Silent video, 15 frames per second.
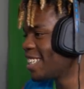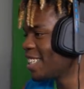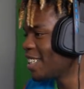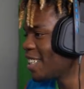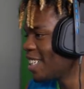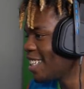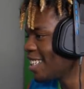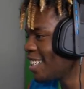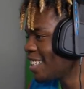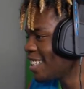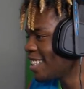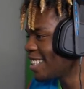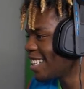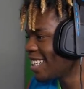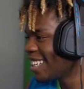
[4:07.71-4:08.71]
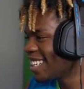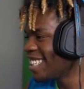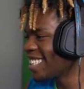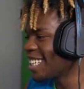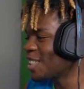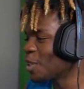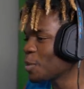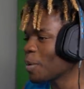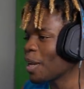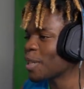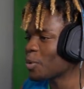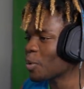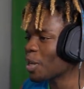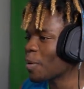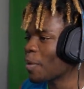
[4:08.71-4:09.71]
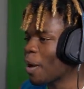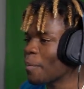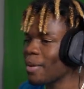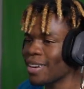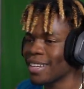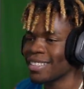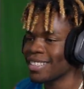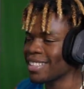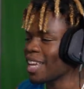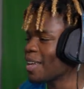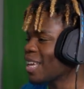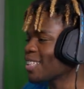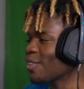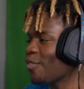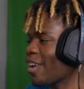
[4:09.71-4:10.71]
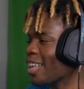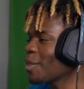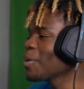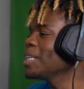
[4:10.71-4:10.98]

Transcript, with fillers: What did he say? He said Duke better at 20, but I'm better at this game. That's a fact.